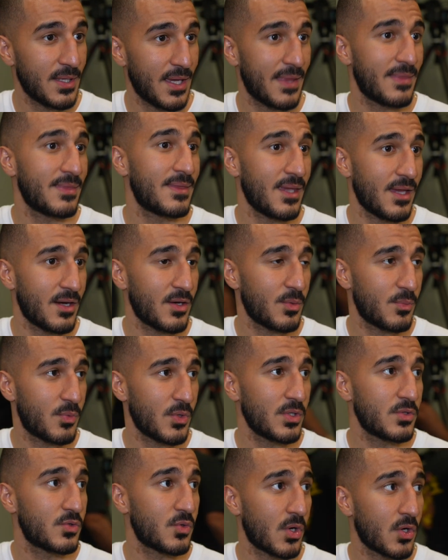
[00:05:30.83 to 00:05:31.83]
and the Arab
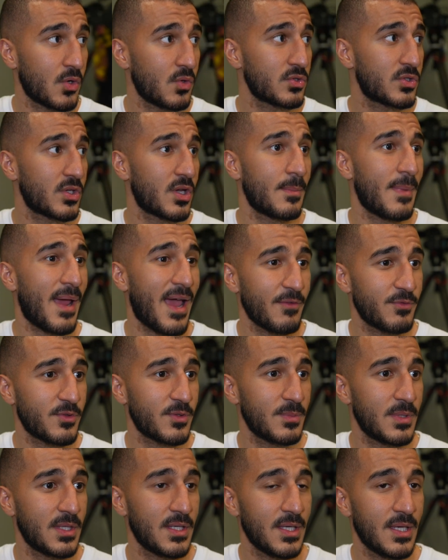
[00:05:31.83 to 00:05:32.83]
world who are going to come after
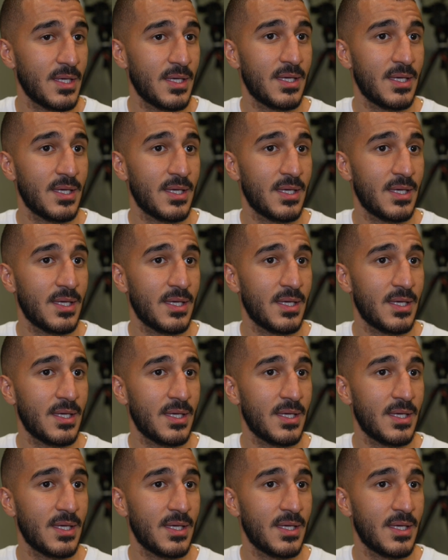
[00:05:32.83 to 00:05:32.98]
me,